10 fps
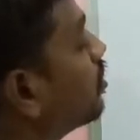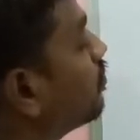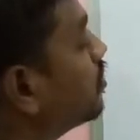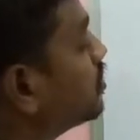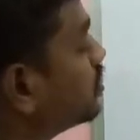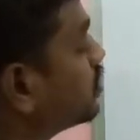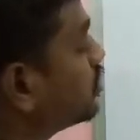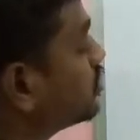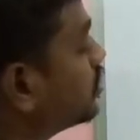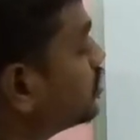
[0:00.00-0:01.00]
which is
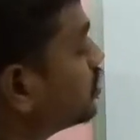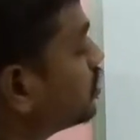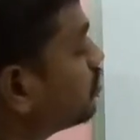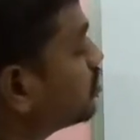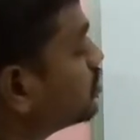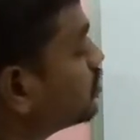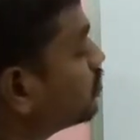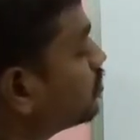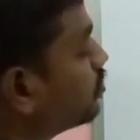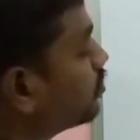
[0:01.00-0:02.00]
S is equals
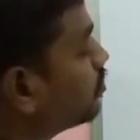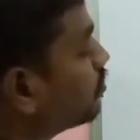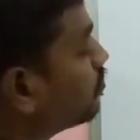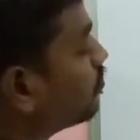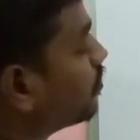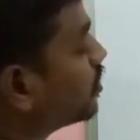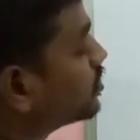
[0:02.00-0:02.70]
to 5